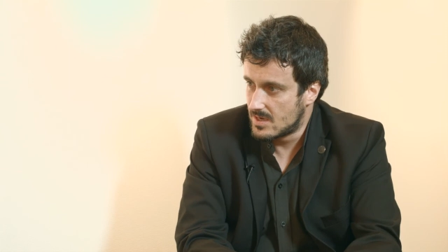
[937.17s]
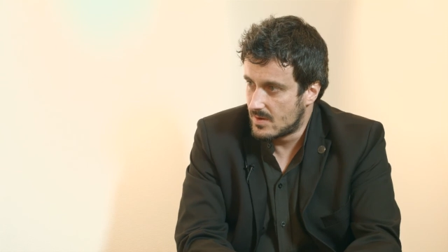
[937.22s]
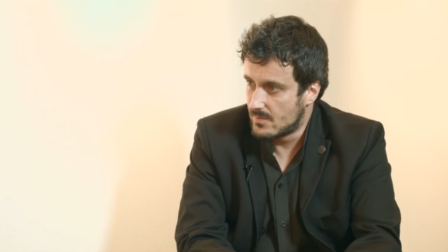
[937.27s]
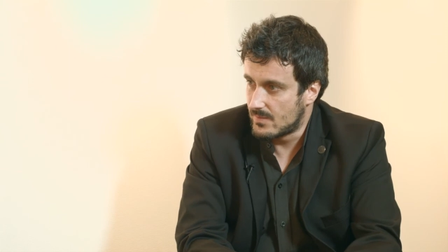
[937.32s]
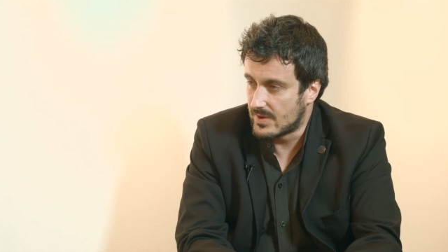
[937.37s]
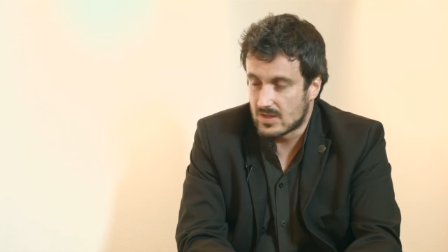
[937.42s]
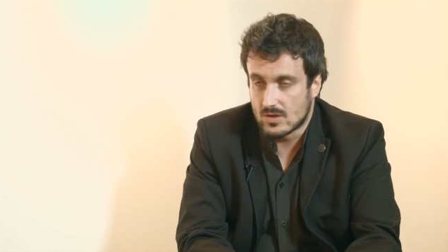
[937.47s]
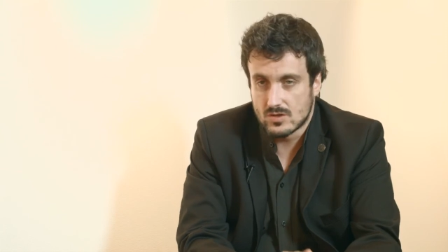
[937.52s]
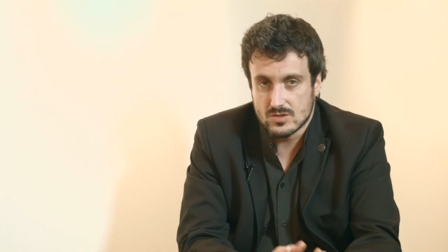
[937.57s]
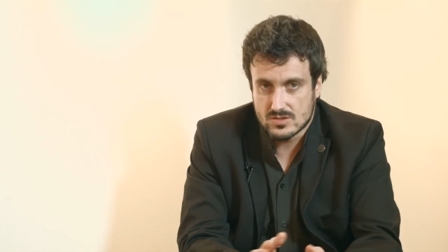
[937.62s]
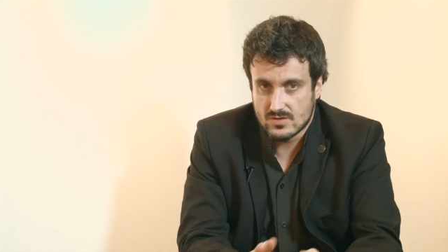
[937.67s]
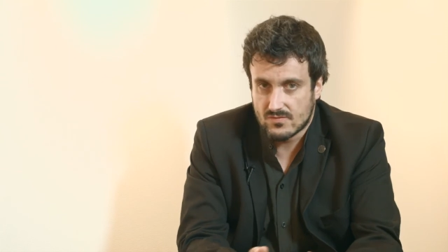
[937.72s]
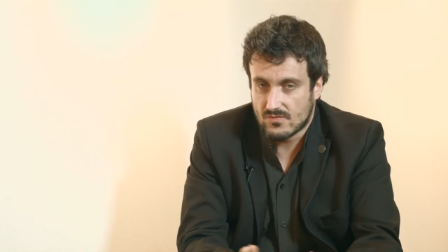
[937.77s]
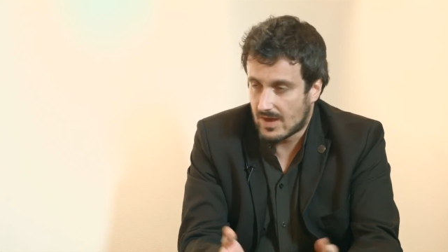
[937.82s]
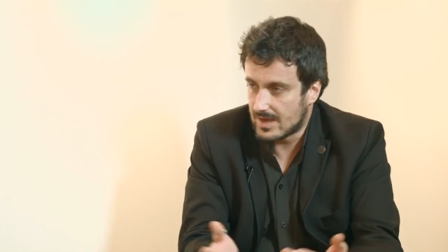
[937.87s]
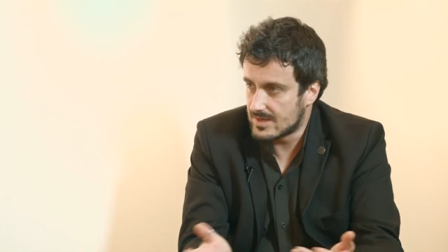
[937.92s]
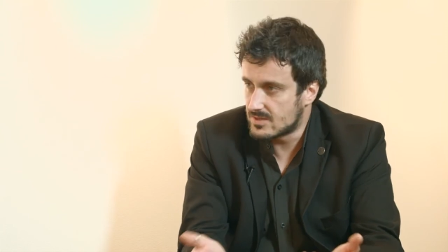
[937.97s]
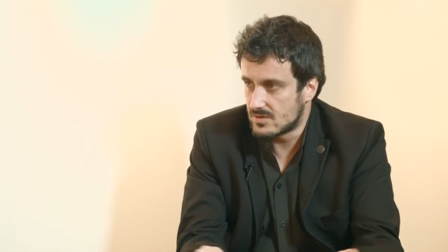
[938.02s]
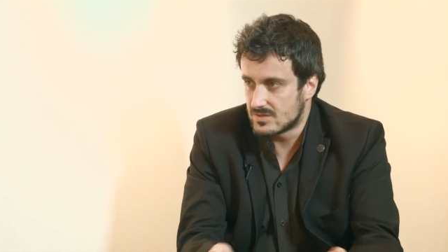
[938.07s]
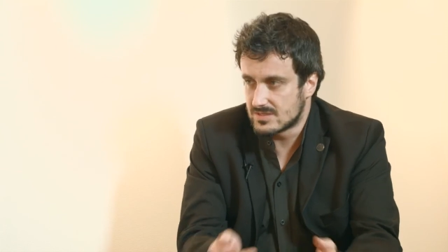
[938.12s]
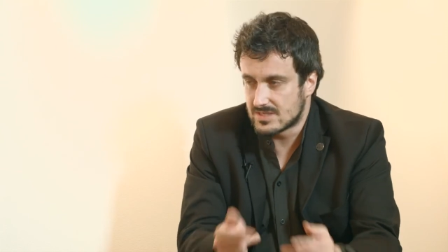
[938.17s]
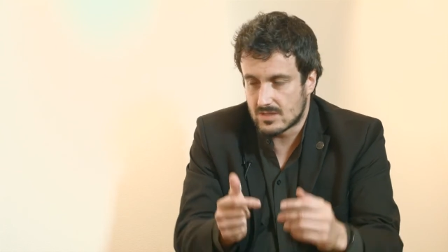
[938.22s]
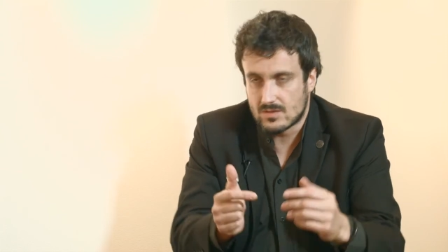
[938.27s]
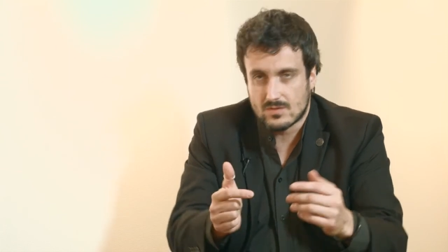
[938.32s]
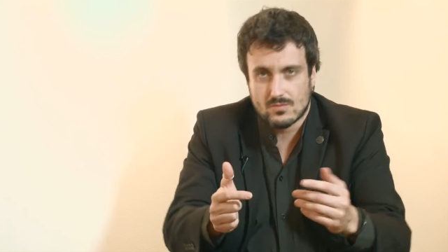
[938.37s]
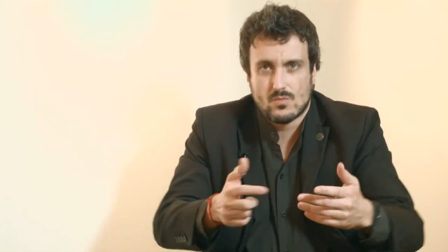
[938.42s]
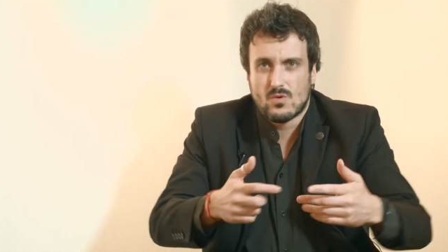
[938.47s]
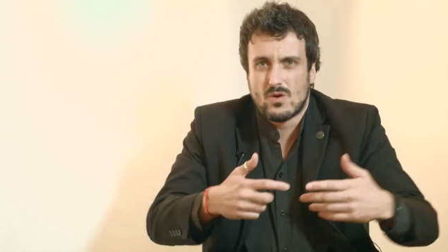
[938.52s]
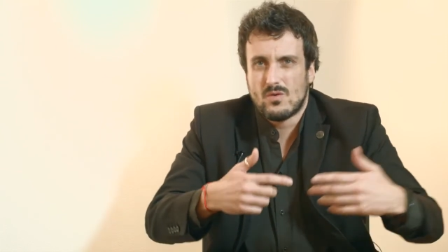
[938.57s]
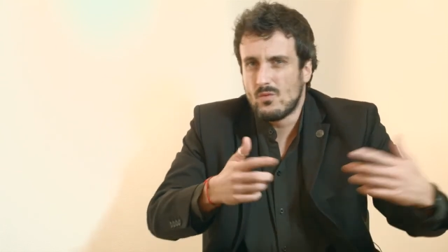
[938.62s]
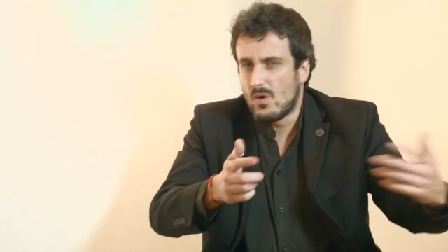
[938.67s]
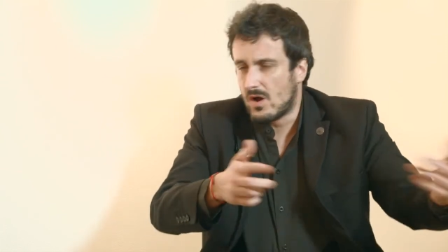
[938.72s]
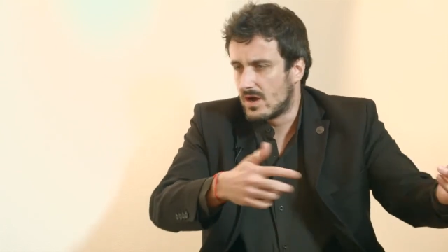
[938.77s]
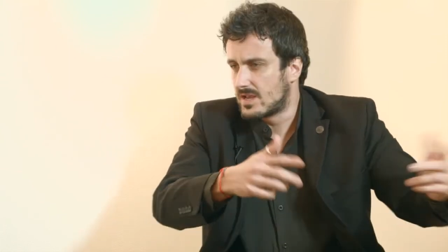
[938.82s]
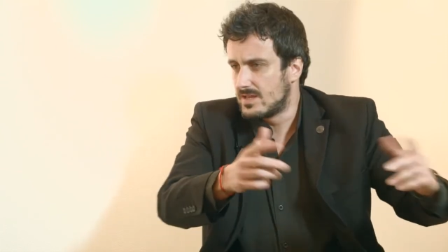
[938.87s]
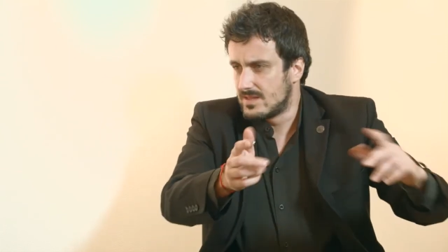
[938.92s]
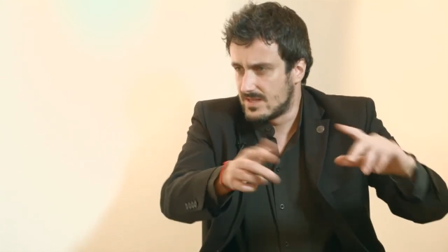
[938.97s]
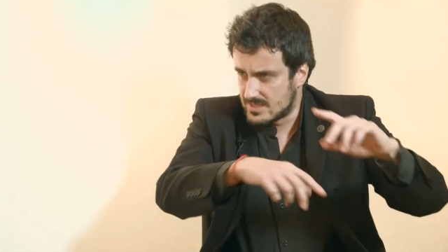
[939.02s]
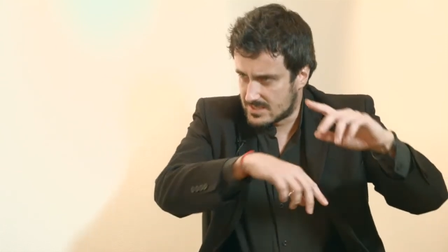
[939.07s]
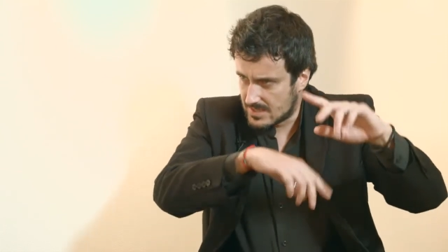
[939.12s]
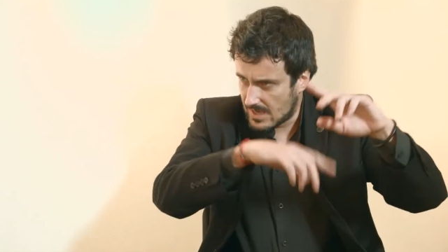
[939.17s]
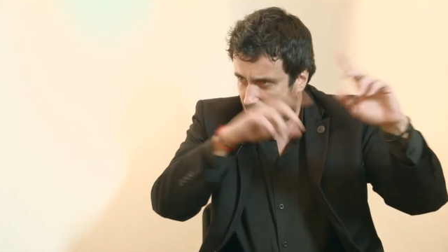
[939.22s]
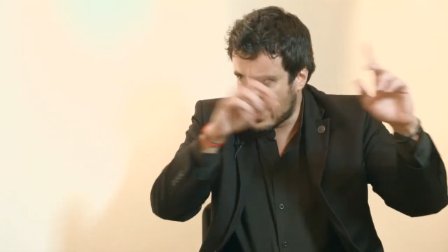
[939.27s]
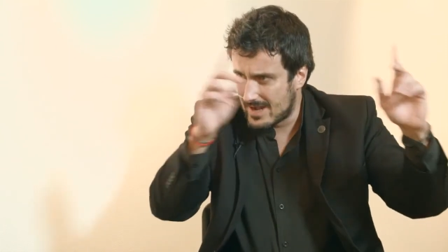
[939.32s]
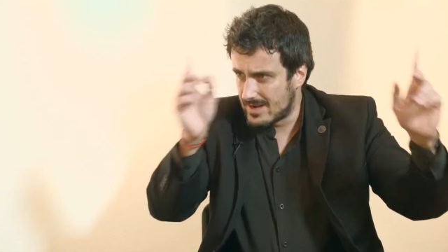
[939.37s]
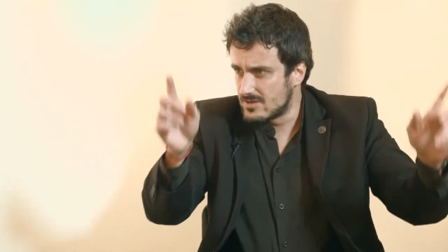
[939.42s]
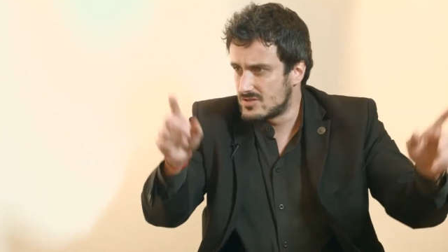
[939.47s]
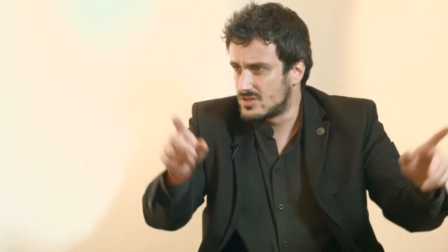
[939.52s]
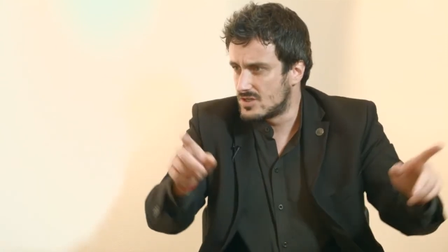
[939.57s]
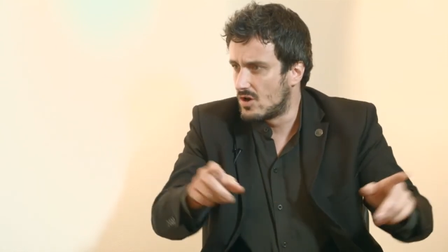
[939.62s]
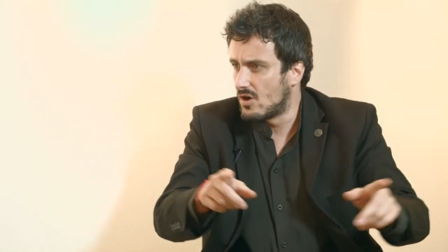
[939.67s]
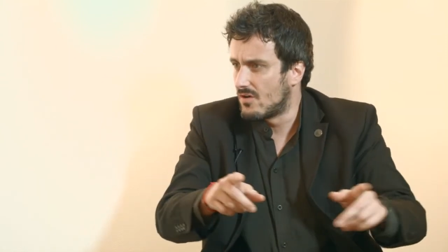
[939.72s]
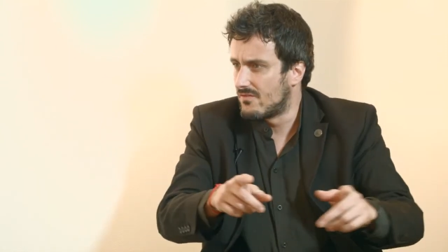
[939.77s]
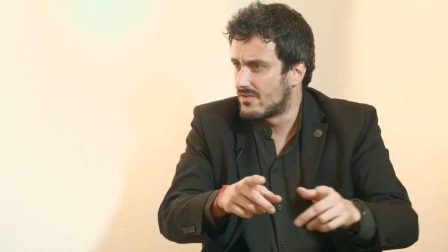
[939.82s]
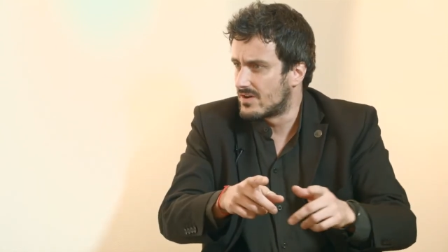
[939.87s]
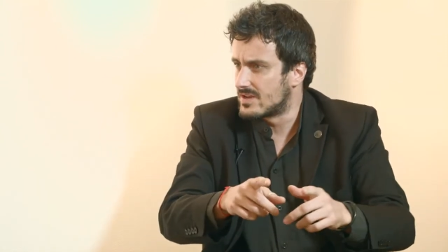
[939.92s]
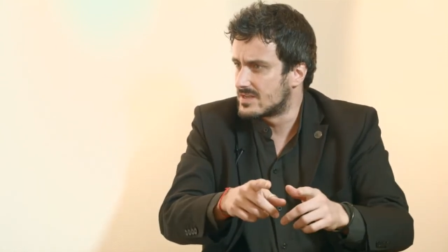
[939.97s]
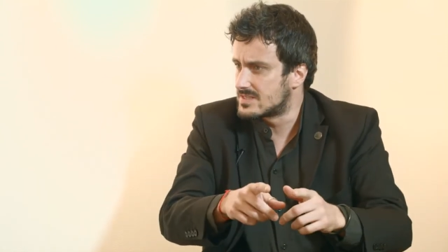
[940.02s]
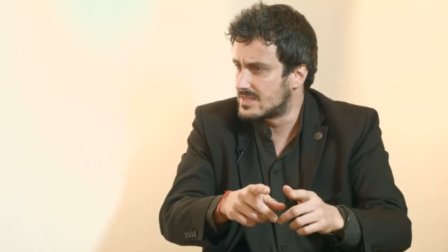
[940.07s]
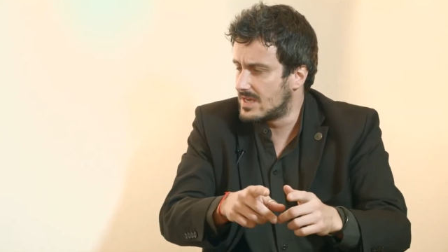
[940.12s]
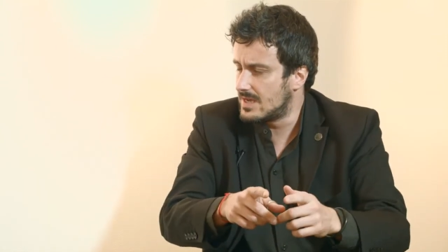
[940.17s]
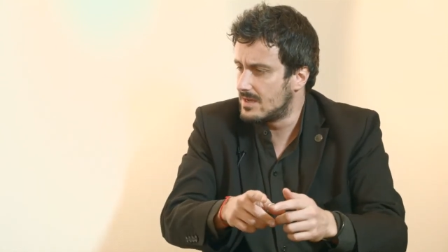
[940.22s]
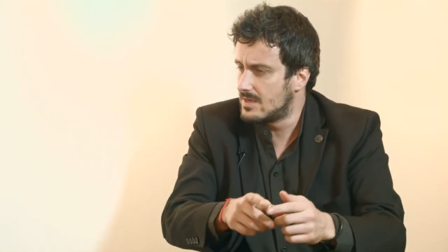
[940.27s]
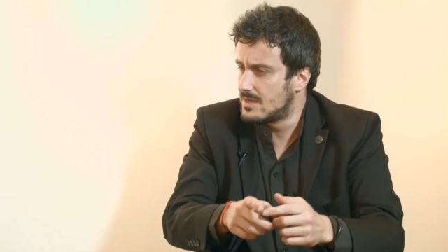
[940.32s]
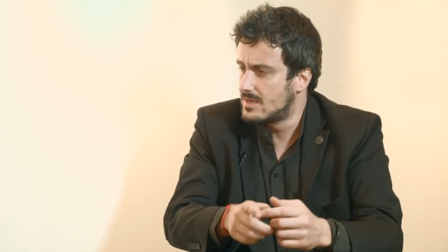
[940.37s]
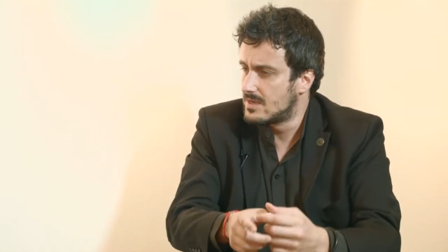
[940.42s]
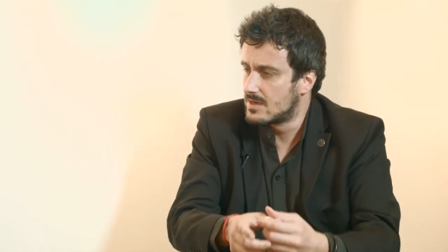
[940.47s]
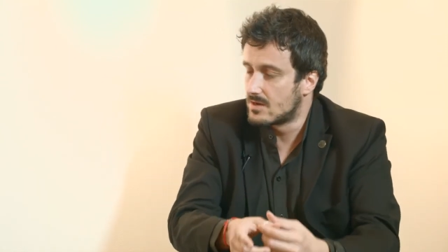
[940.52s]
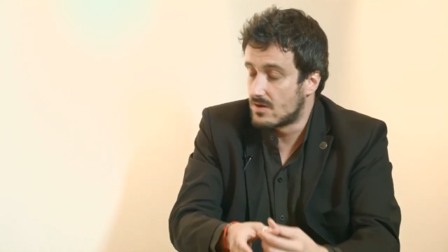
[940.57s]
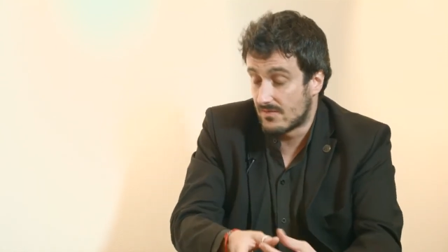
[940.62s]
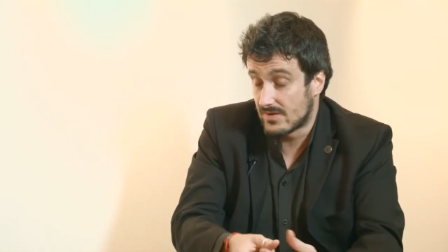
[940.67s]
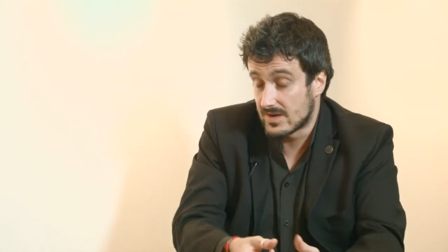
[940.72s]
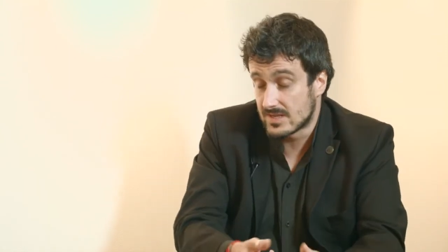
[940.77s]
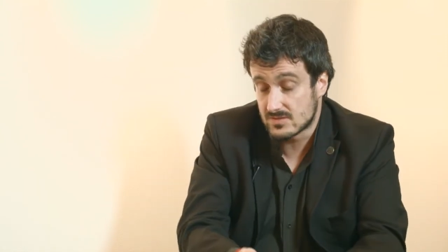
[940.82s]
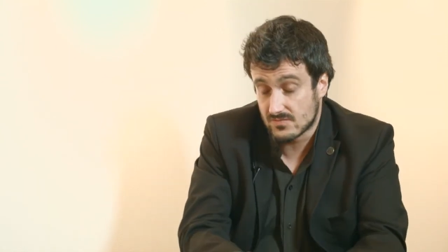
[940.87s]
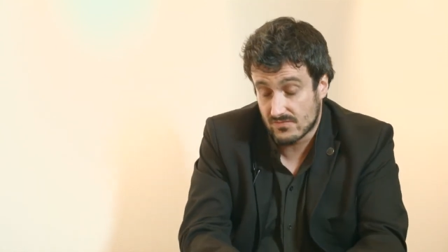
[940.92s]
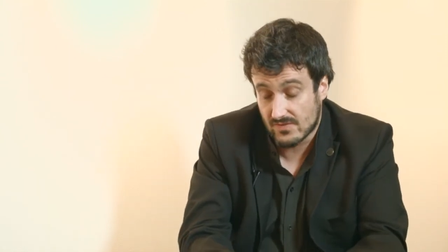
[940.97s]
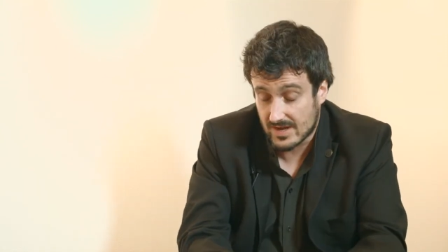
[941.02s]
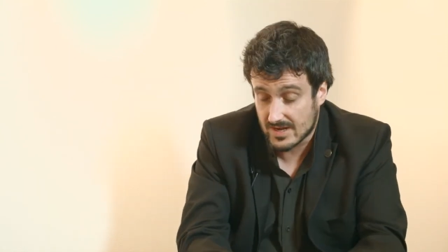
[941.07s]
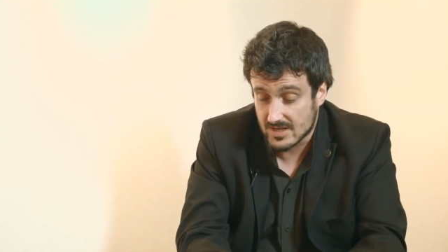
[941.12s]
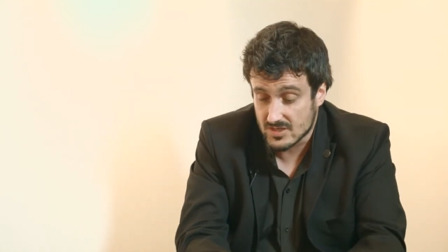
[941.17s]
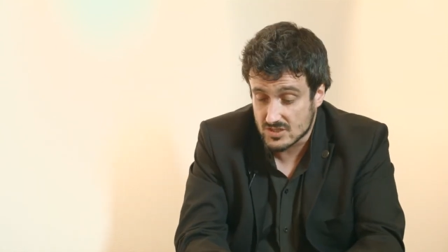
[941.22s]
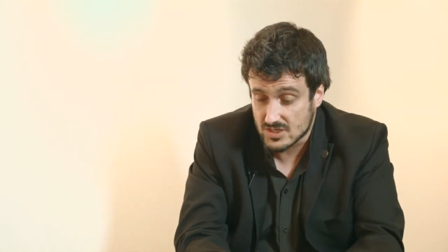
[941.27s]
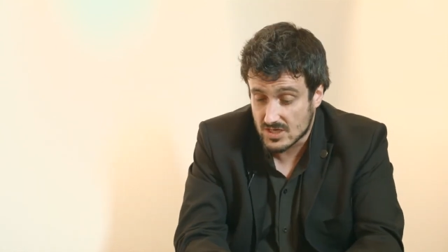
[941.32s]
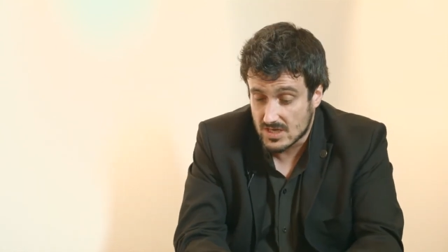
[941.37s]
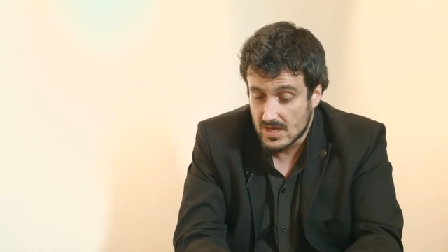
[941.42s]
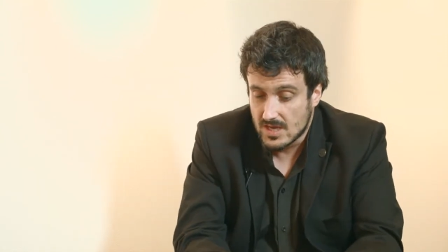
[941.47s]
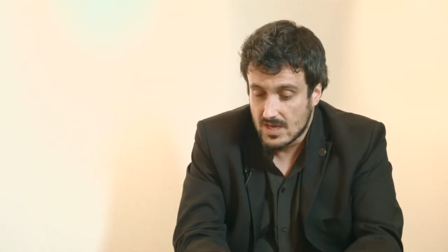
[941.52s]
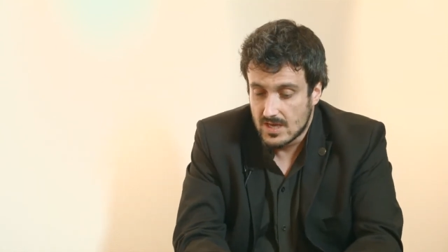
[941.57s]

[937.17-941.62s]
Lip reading: but also of actors that work in this energy governance, governance of energy.